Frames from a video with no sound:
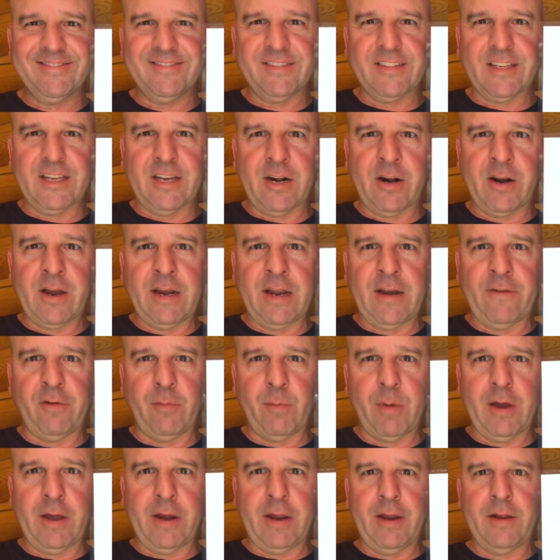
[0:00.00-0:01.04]
All right,
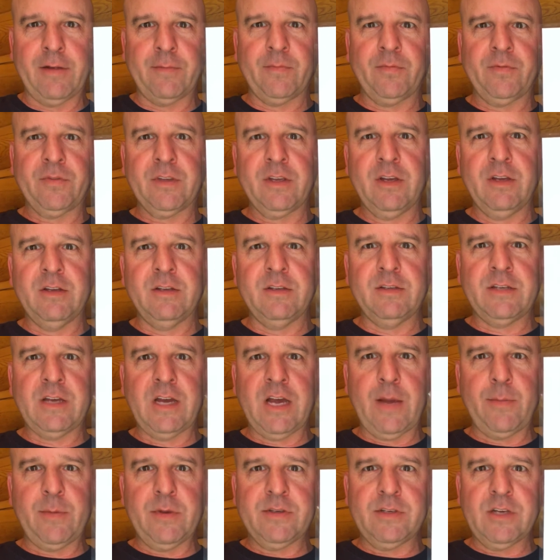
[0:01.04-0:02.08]
everybody.
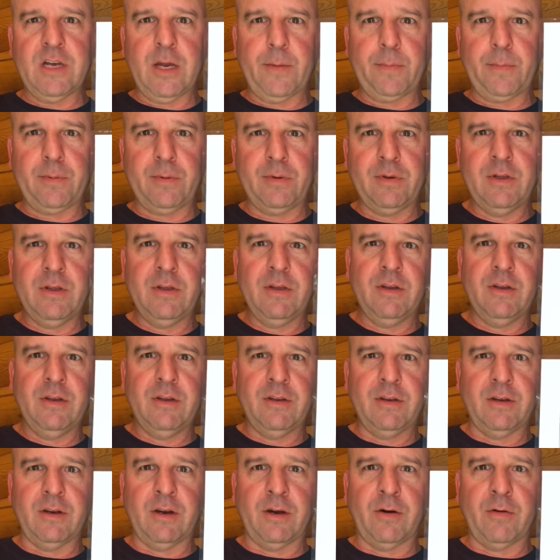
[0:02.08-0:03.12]
Time is up.
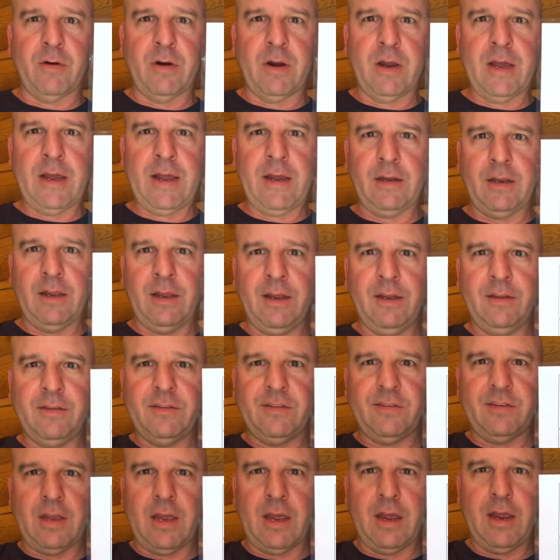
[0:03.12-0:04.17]
All right,
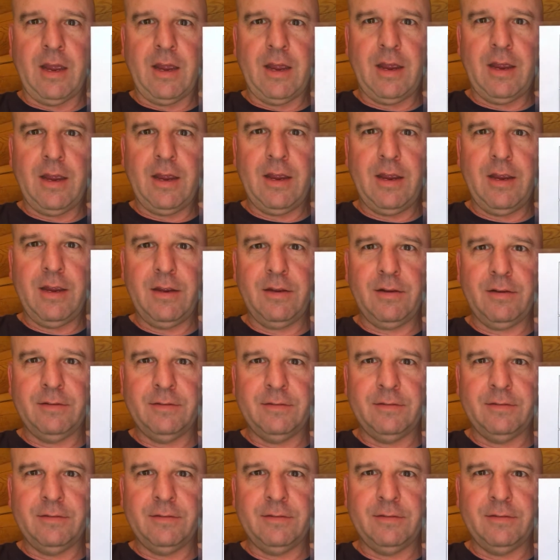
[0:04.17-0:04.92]
it's a